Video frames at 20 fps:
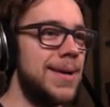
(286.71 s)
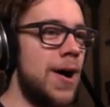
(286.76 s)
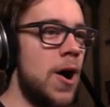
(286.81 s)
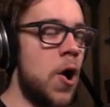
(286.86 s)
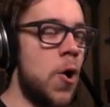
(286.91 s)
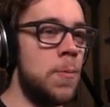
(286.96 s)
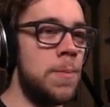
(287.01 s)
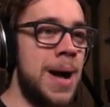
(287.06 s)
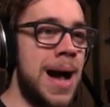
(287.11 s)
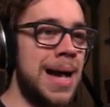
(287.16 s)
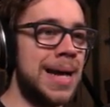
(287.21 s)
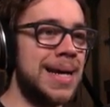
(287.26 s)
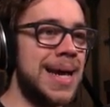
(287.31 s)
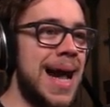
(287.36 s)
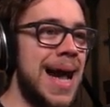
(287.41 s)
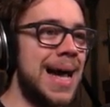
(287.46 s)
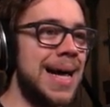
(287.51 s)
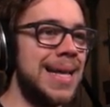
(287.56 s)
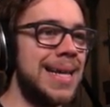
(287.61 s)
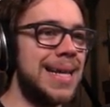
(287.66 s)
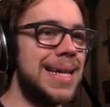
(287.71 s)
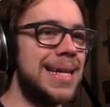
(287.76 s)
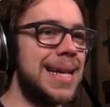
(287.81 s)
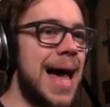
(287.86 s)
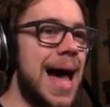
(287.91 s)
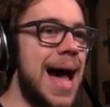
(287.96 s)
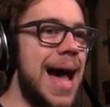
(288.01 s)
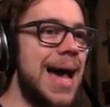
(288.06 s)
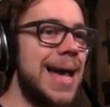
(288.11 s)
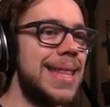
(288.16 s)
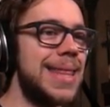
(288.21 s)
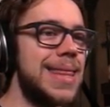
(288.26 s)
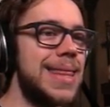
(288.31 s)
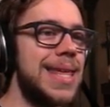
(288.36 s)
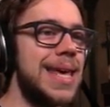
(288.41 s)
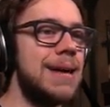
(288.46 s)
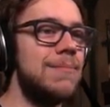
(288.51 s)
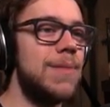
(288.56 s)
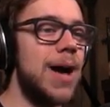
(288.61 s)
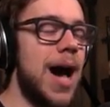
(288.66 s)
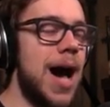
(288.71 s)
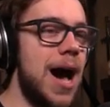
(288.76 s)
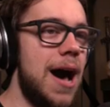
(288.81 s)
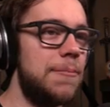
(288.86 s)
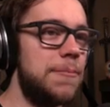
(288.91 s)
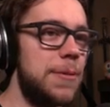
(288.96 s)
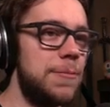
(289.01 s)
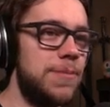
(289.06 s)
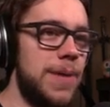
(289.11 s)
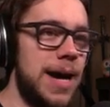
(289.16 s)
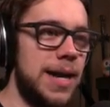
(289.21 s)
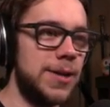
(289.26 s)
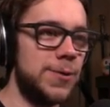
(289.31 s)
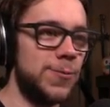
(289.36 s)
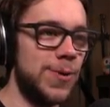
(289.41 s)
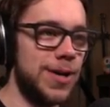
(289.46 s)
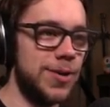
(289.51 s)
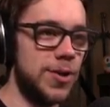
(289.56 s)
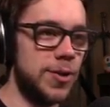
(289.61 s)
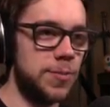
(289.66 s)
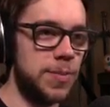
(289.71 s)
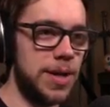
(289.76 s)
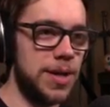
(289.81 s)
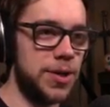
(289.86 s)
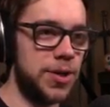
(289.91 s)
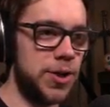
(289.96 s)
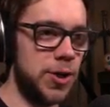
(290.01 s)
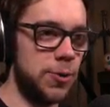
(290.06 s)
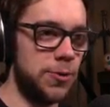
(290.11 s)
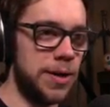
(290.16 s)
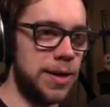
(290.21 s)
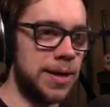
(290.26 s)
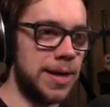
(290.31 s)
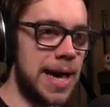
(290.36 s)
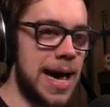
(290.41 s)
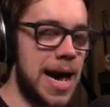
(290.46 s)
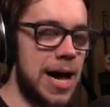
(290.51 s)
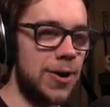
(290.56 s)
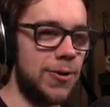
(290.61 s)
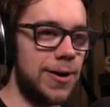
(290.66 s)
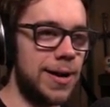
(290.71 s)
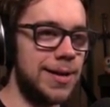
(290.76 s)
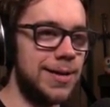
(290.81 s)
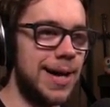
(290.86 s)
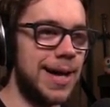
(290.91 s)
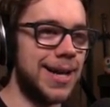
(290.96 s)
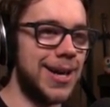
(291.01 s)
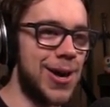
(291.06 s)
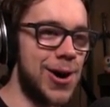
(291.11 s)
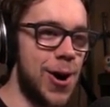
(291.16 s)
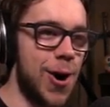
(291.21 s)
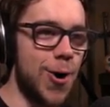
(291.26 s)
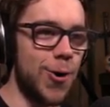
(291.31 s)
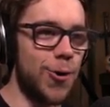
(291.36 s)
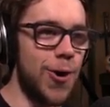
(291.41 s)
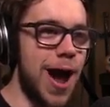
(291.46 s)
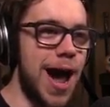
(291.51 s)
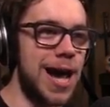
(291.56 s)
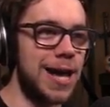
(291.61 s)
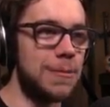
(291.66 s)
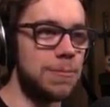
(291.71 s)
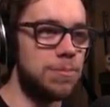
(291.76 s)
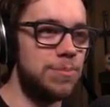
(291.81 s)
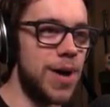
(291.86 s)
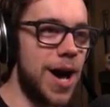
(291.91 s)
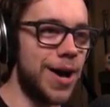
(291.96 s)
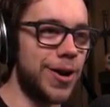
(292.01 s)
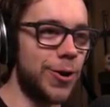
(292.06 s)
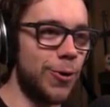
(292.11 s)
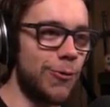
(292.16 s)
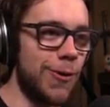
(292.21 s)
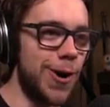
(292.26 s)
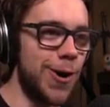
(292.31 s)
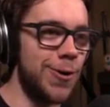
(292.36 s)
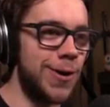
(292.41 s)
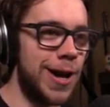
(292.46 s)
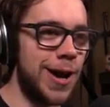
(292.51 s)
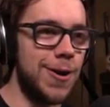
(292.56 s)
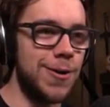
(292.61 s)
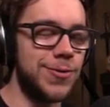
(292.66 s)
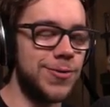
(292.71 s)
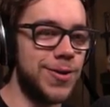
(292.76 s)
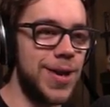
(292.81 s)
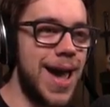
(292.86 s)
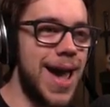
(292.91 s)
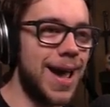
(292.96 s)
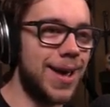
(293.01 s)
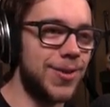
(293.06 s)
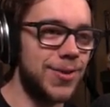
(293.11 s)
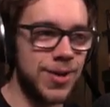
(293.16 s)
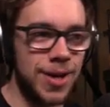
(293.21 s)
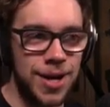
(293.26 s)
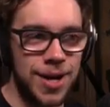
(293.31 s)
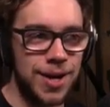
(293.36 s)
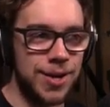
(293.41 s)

Oh my God, line them up. It might as well just be a shooting gallery. Like, all right, buckaroo, here's next.